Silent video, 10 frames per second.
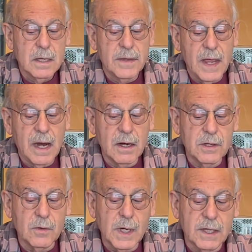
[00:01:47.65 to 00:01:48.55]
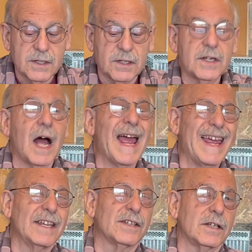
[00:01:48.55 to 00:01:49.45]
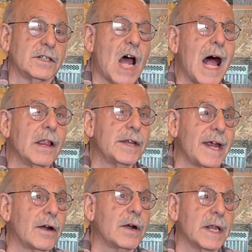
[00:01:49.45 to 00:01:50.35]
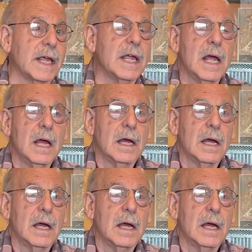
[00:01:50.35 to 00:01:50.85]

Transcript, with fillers: They're doing a, a solidarity